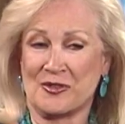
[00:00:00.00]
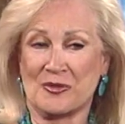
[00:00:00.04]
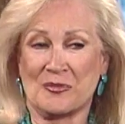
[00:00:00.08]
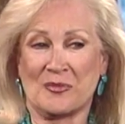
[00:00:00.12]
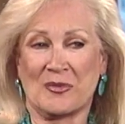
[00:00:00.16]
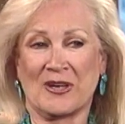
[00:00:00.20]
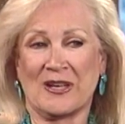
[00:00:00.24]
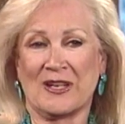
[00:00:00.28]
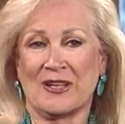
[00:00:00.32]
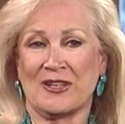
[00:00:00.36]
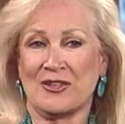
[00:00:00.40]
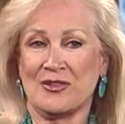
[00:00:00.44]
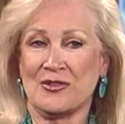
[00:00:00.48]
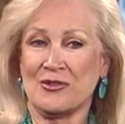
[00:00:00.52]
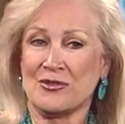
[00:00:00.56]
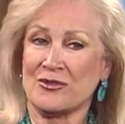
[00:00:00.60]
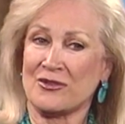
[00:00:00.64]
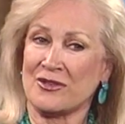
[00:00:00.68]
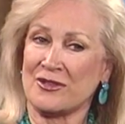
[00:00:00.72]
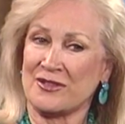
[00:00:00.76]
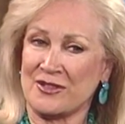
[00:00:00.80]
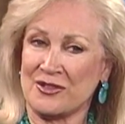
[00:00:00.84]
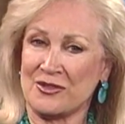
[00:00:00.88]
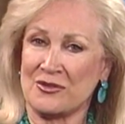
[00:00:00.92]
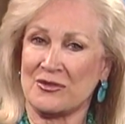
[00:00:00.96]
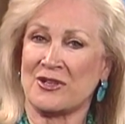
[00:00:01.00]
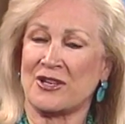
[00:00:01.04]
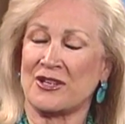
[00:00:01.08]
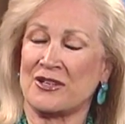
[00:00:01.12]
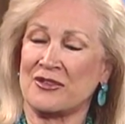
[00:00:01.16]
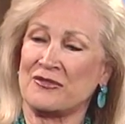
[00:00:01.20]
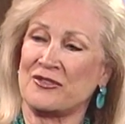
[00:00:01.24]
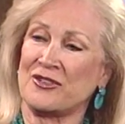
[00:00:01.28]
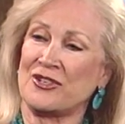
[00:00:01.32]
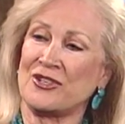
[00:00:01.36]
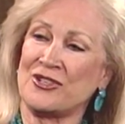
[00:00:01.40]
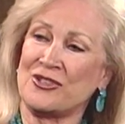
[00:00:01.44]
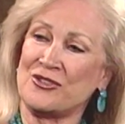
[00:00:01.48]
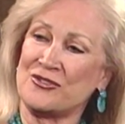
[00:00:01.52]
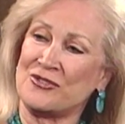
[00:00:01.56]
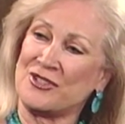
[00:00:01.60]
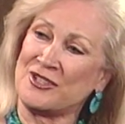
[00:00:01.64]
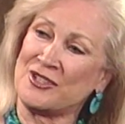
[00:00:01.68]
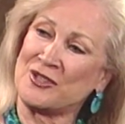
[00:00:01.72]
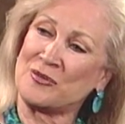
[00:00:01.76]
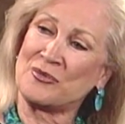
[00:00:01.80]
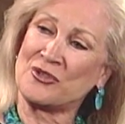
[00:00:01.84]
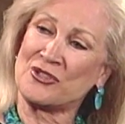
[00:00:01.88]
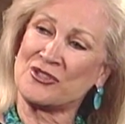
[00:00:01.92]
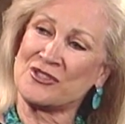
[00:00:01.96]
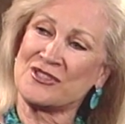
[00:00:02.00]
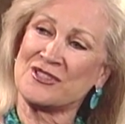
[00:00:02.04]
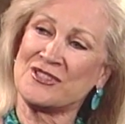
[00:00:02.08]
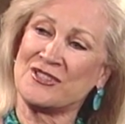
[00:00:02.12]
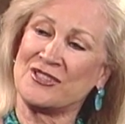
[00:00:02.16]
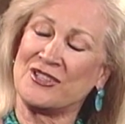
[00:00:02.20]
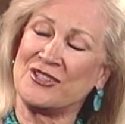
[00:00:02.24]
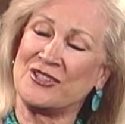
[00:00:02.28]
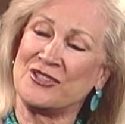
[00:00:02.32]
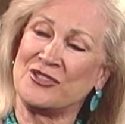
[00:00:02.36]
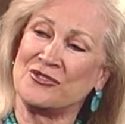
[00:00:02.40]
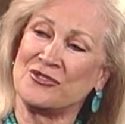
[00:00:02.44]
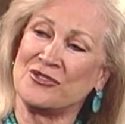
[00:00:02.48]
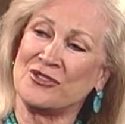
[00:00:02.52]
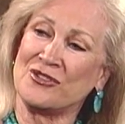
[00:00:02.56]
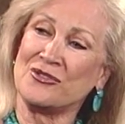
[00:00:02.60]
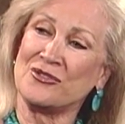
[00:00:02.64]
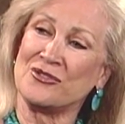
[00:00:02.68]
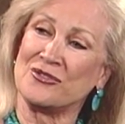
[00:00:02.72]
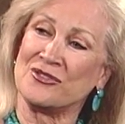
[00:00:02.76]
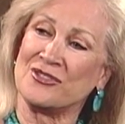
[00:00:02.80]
but you are a very unique person on your own,